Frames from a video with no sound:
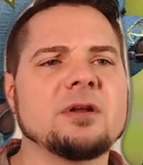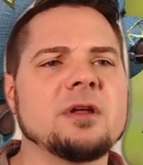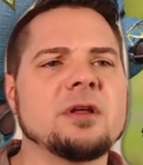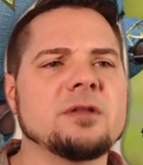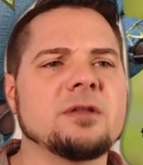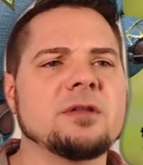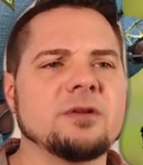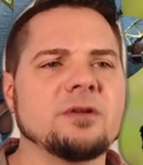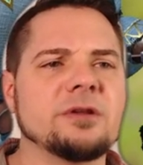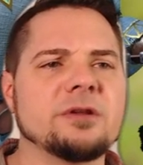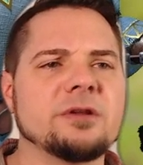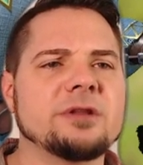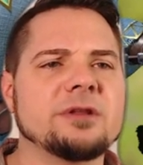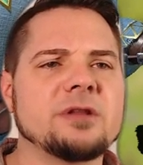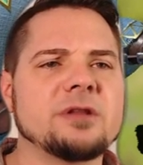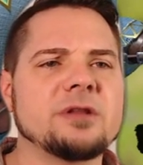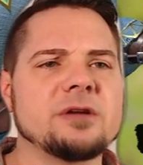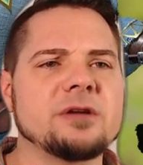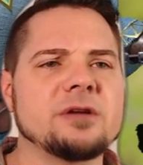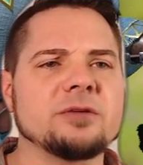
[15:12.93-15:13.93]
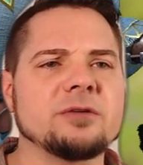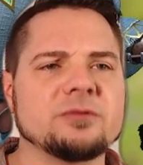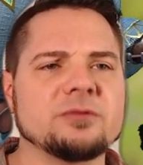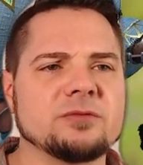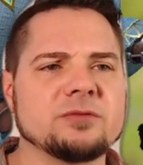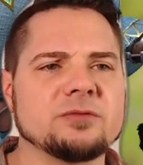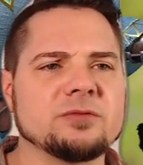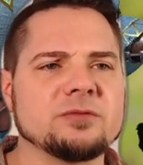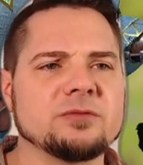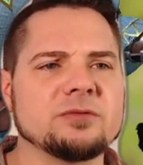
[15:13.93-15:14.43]
The only thing that you
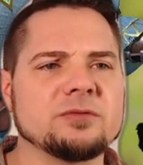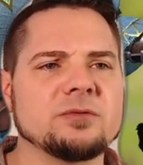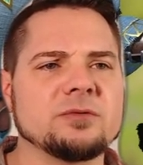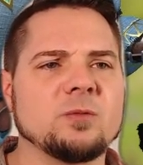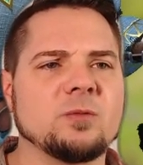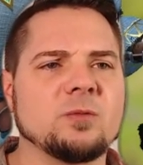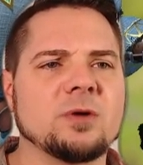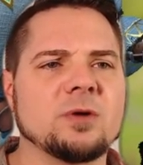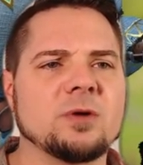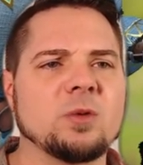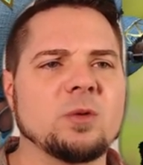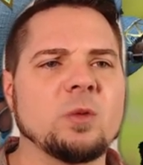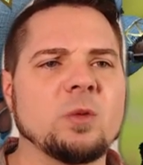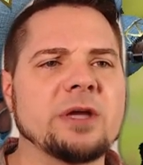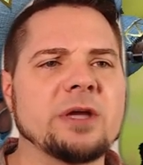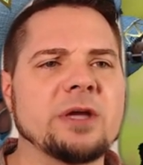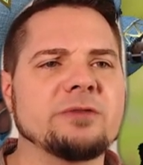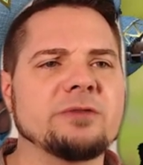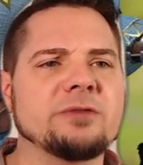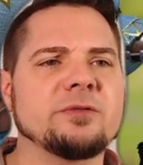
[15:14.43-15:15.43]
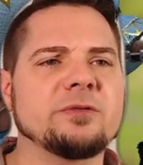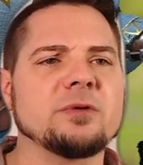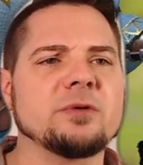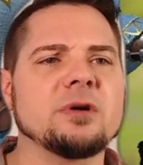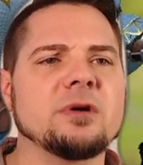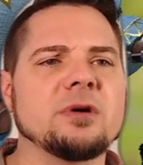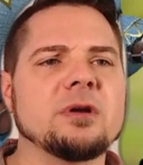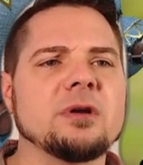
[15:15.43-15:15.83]
want to wait for